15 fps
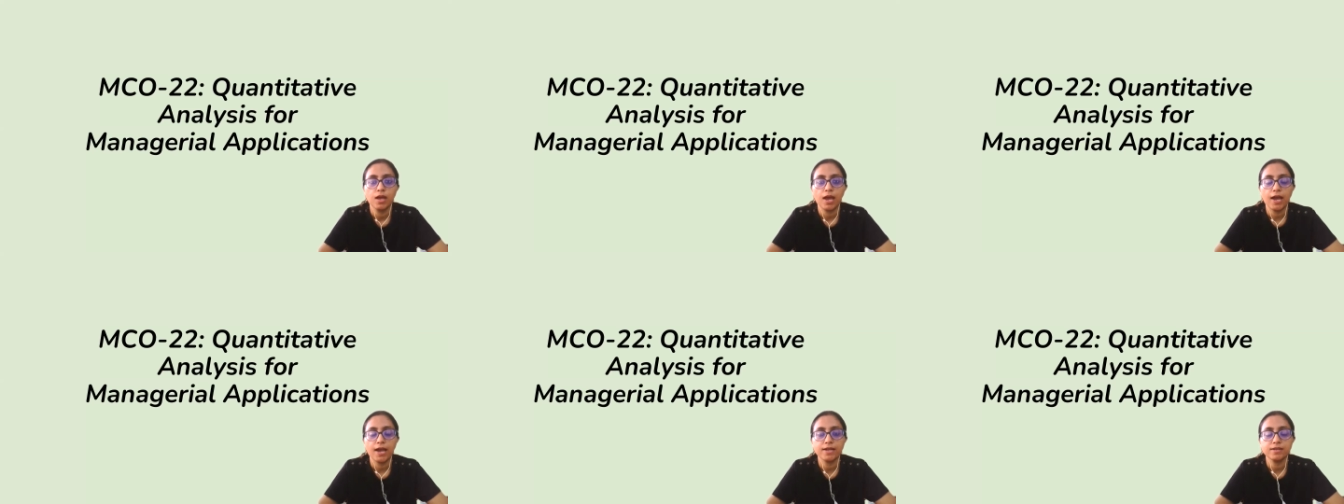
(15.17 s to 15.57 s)

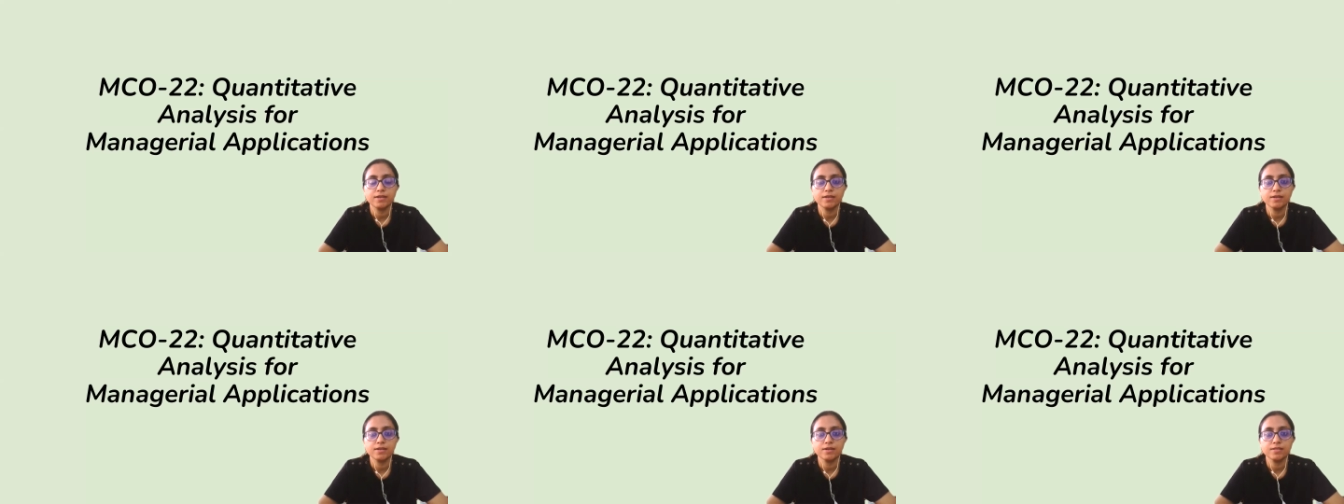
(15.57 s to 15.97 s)
and
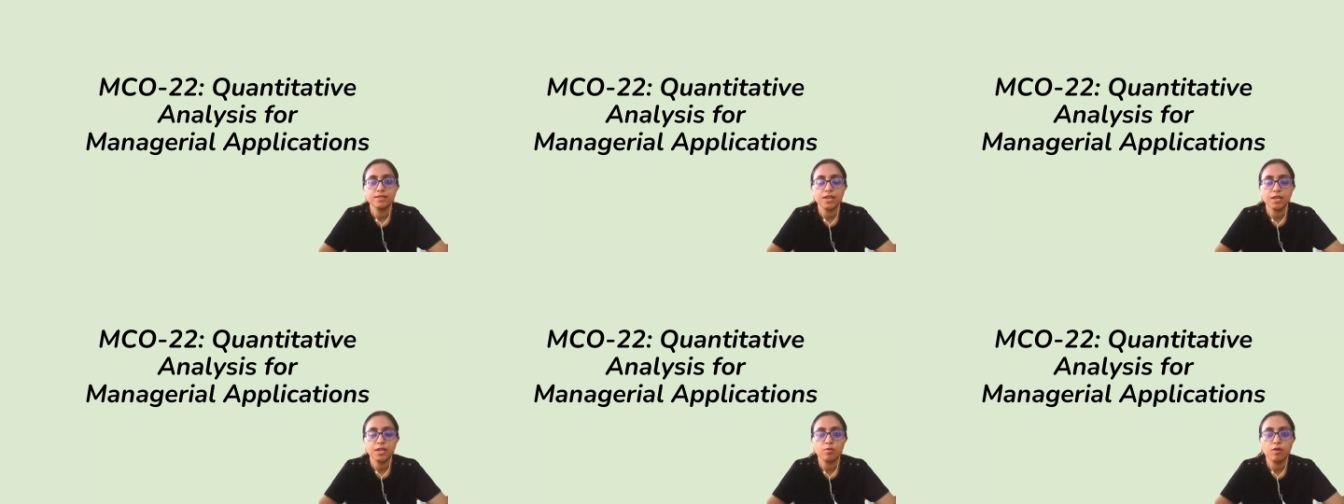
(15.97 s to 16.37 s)
the
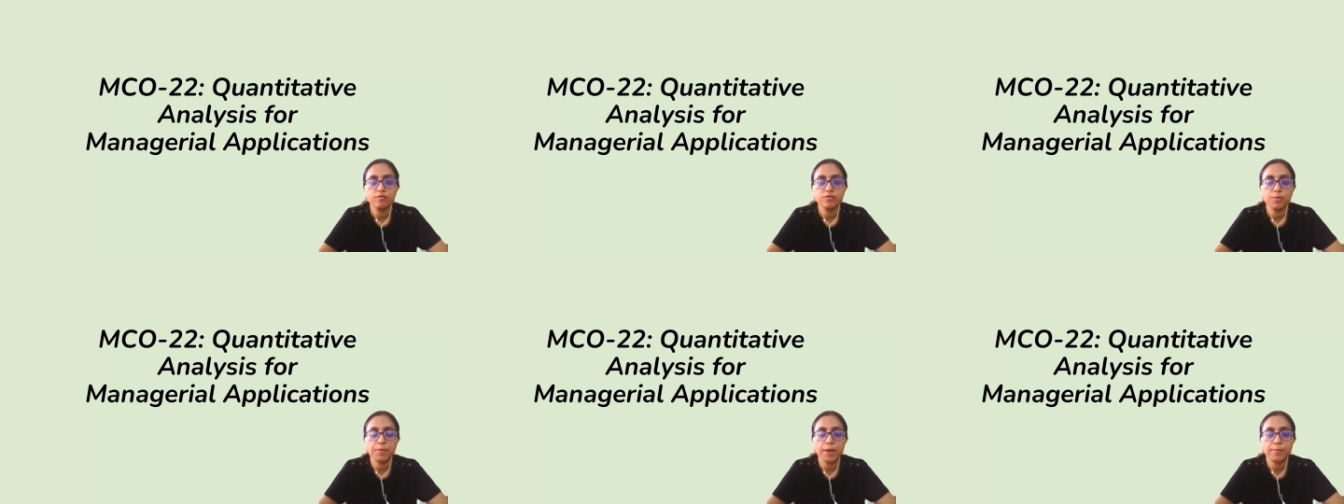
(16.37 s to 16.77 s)
name of
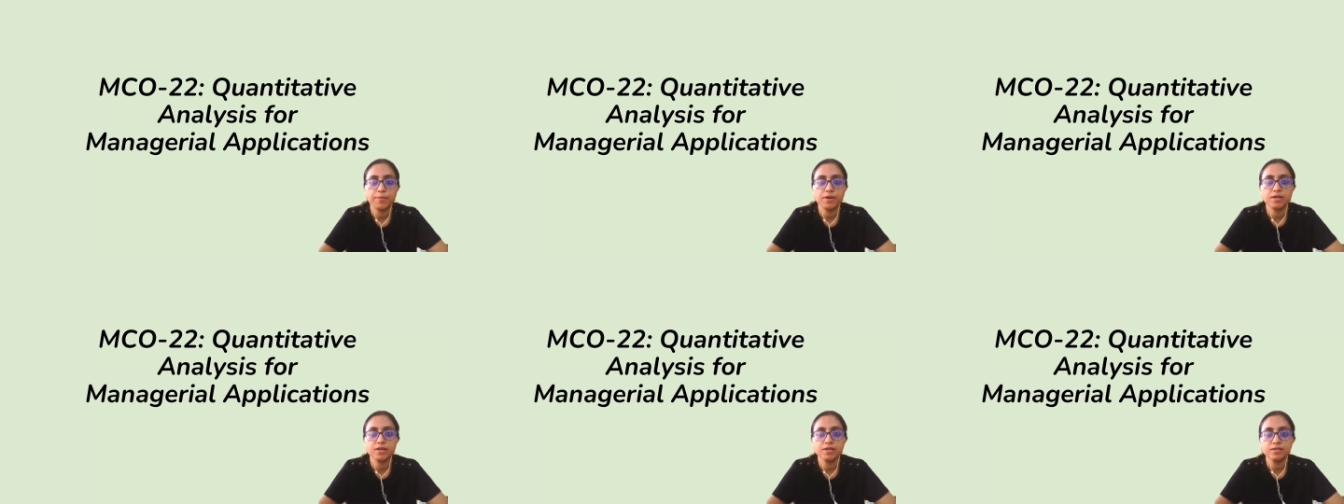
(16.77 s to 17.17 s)
the
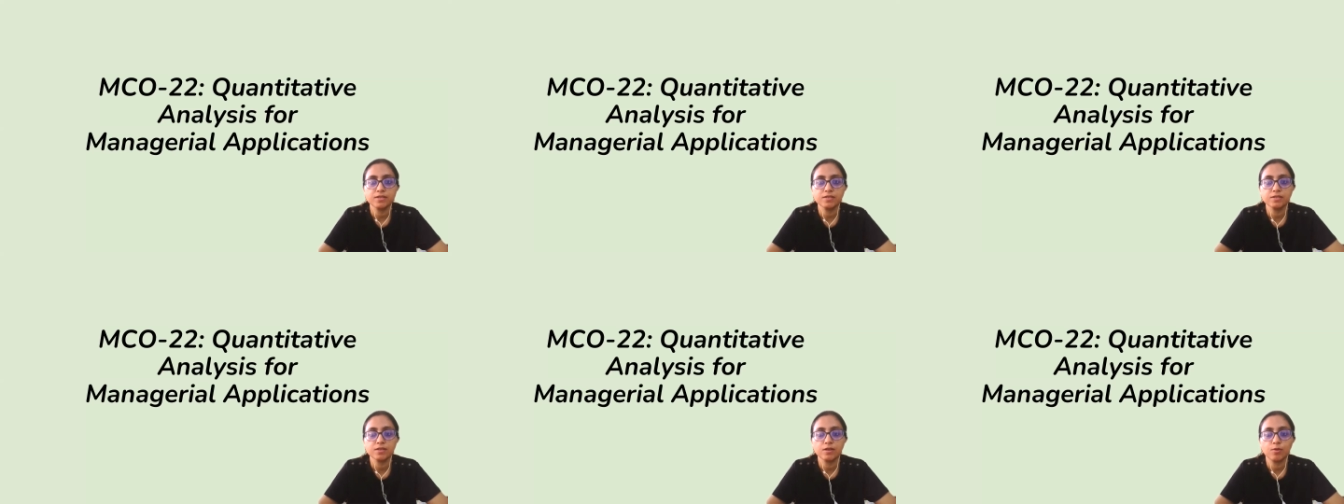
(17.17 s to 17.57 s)
paper
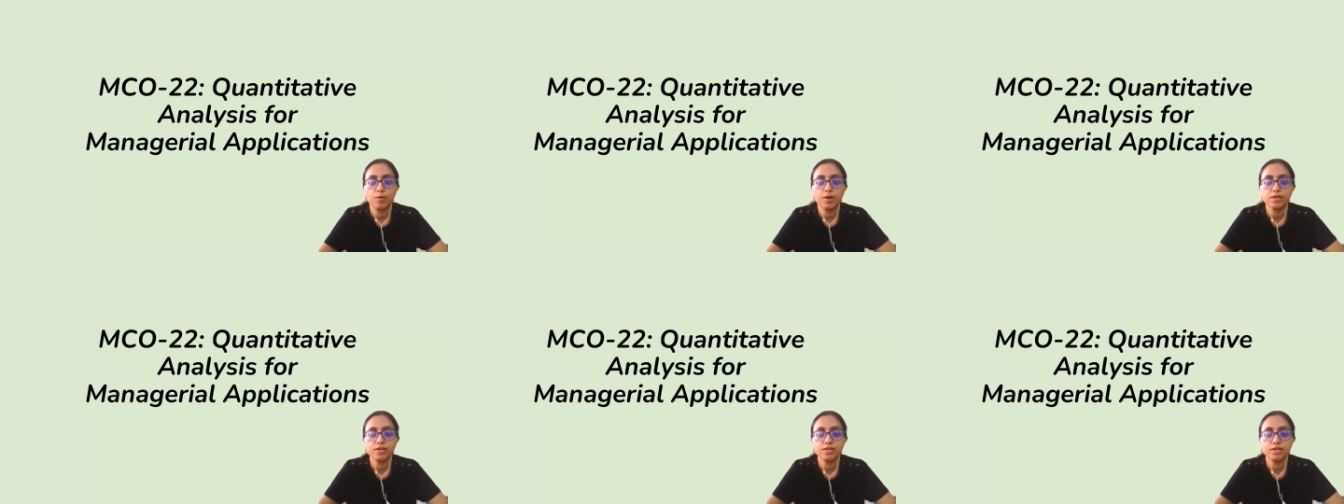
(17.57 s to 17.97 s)
is
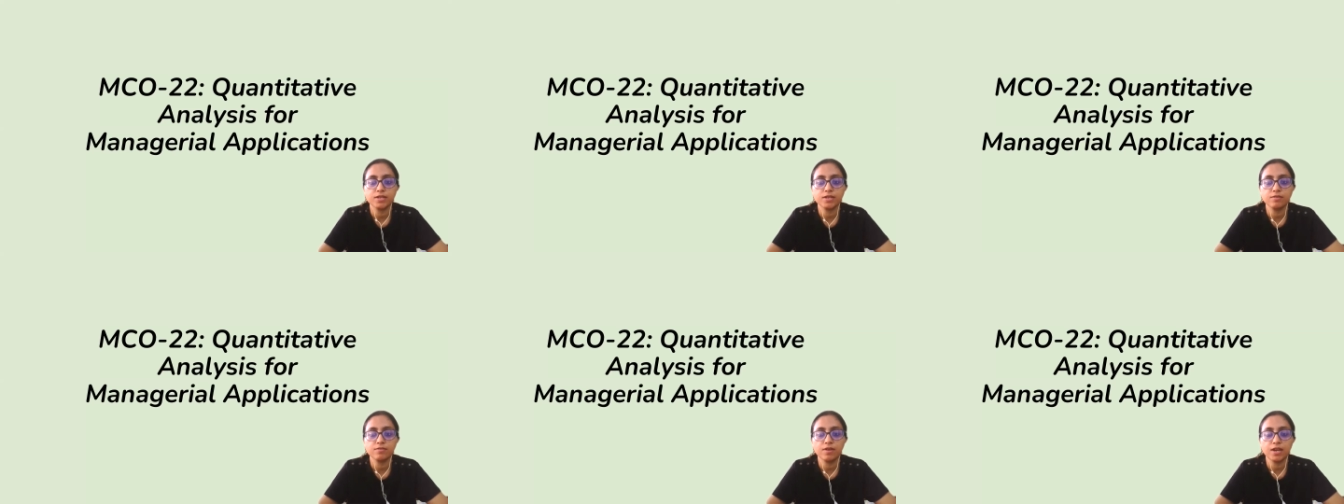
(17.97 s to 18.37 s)

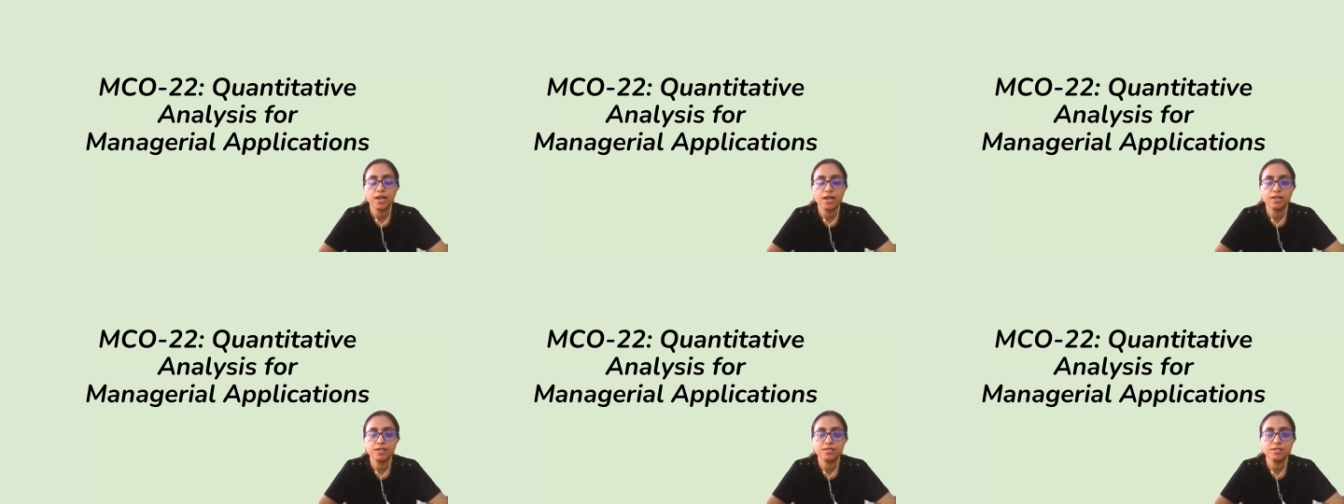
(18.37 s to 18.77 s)
Quantitative
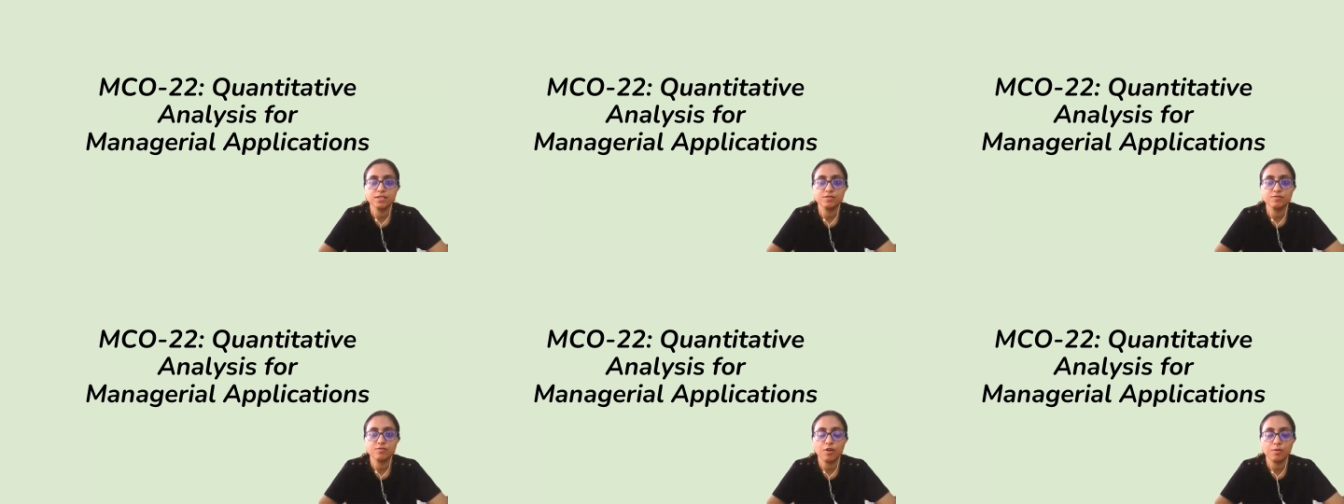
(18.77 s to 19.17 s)

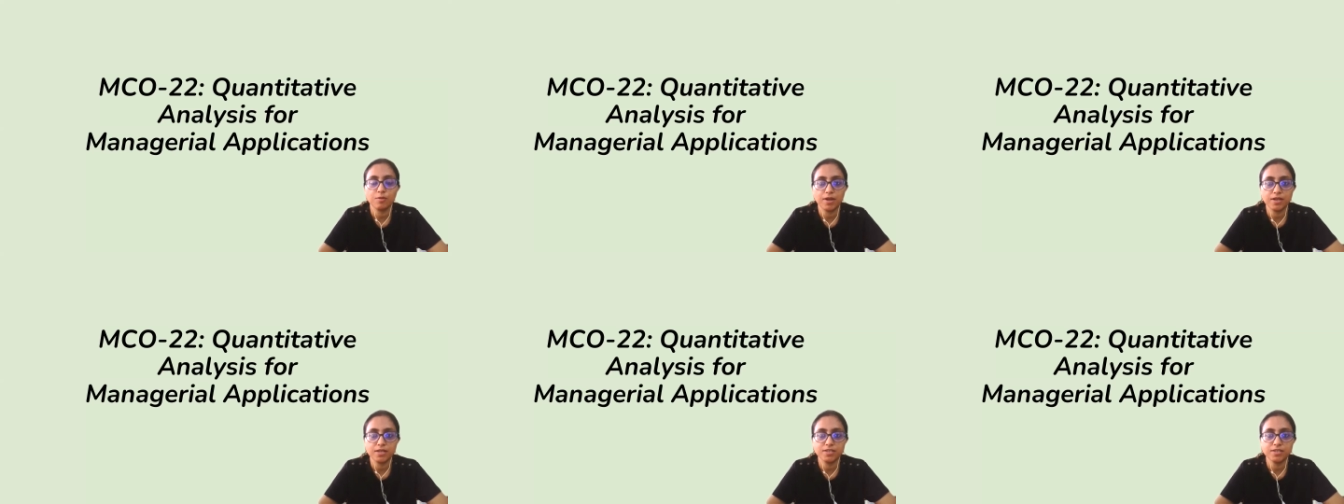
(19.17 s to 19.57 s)
Analysis for
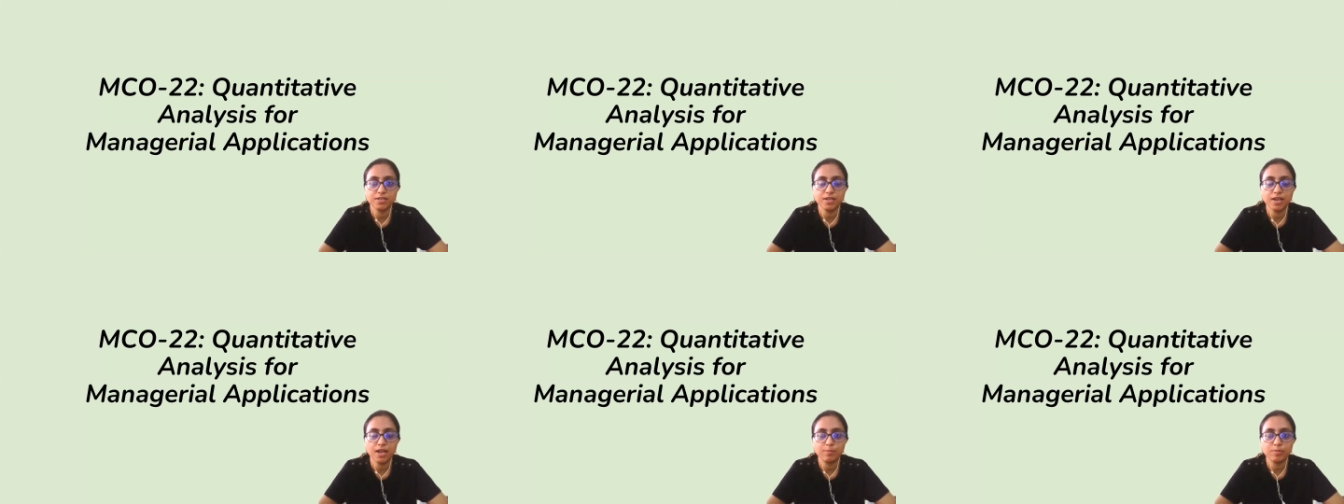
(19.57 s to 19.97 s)

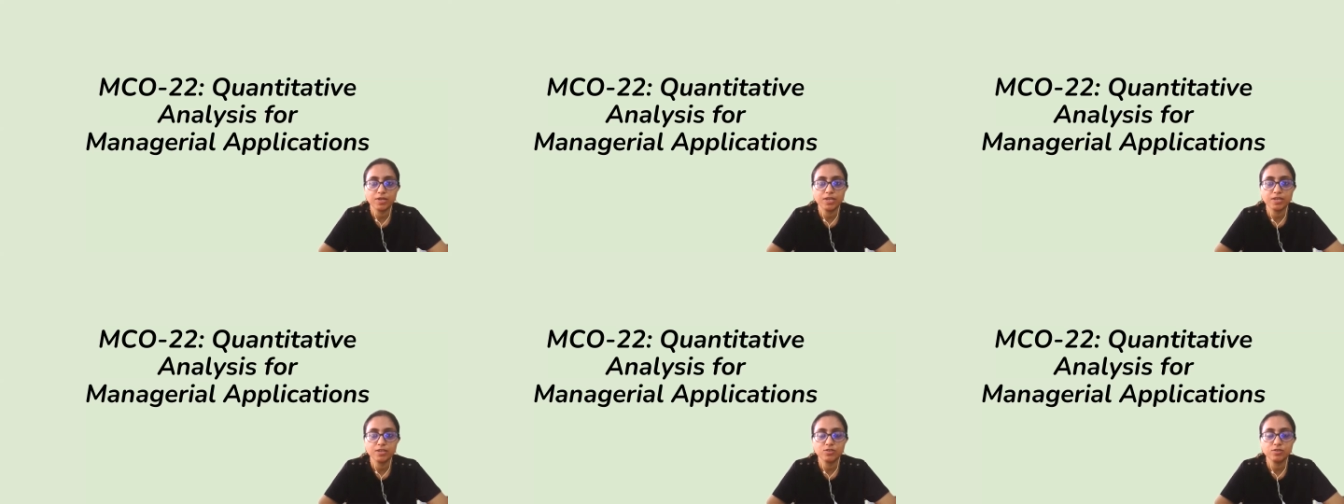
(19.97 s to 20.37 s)
Managerial
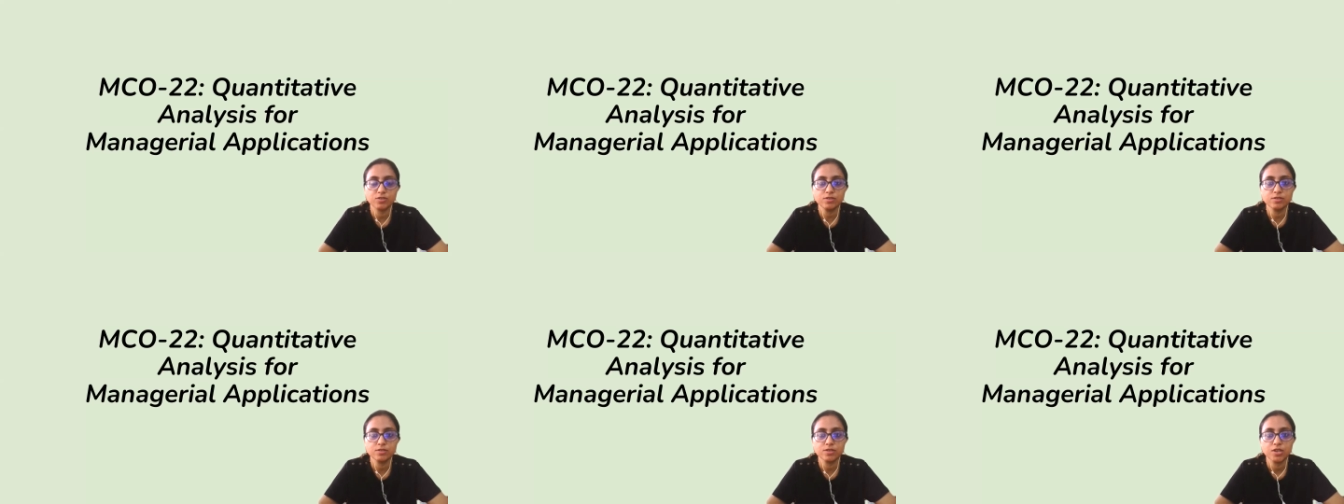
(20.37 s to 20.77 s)

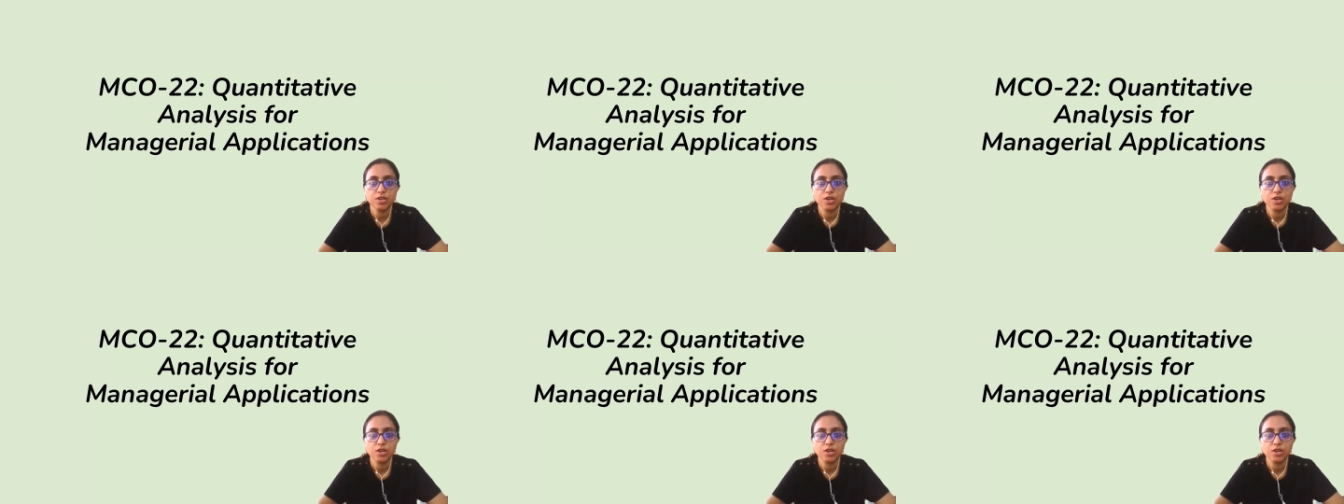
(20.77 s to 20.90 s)
Applications.